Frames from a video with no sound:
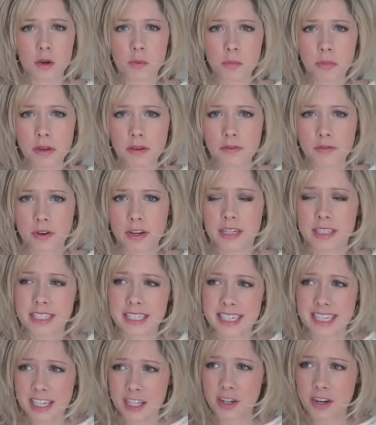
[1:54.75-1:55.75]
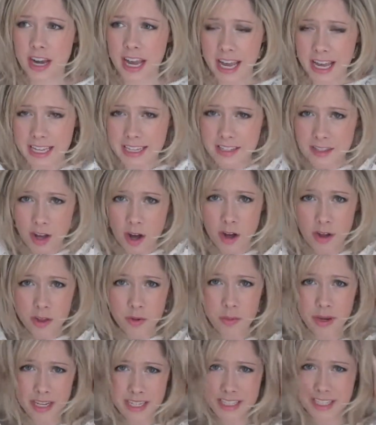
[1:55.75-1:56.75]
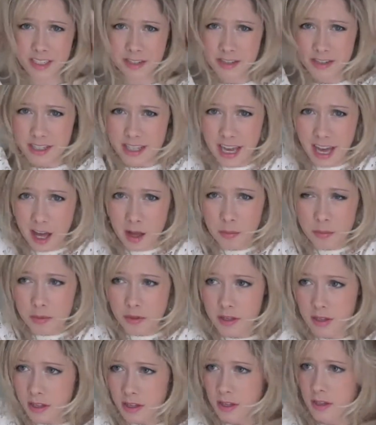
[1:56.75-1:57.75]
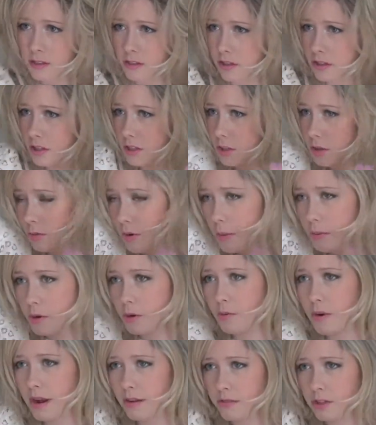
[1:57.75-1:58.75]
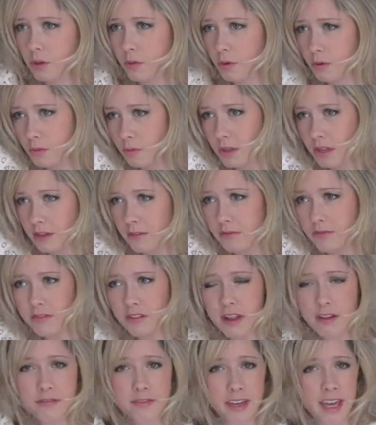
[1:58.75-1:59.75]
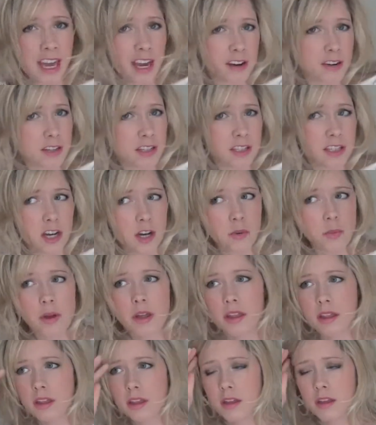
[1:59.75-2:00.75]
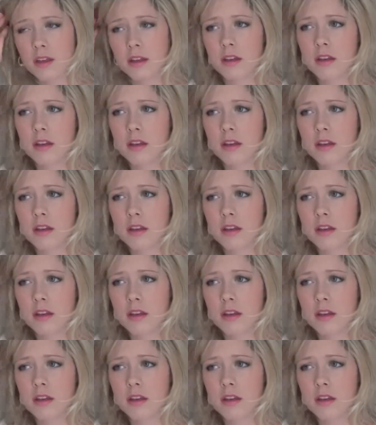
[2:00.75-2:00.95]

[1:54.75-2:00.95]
don't be afraid to get your hands all the way into your scalp just to rub it around. You want really fluffy hair to start with.